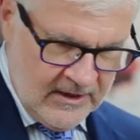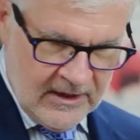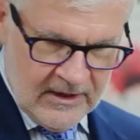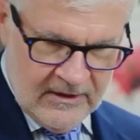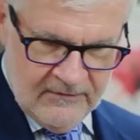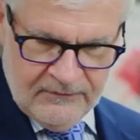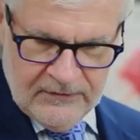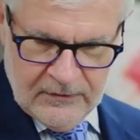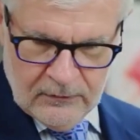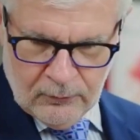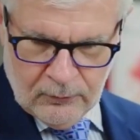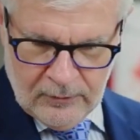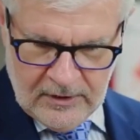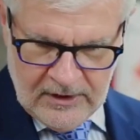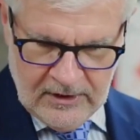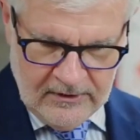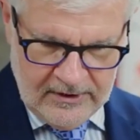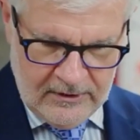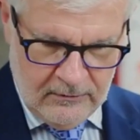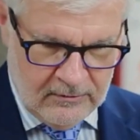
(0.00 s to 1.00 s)
then if you
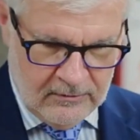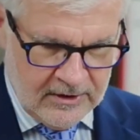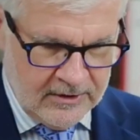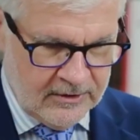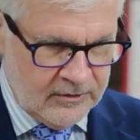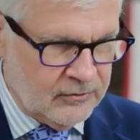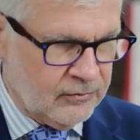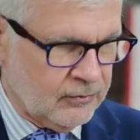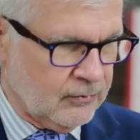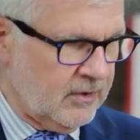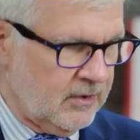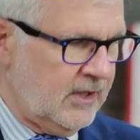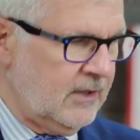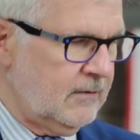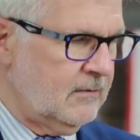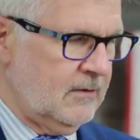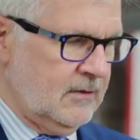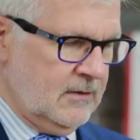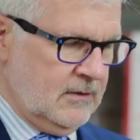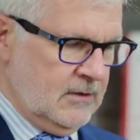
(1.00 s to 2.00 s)
really want a
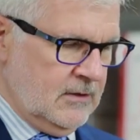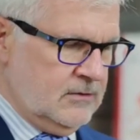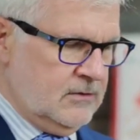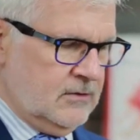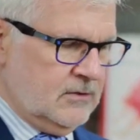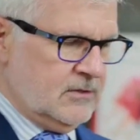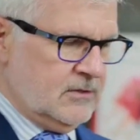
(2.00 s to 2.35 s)
treat, get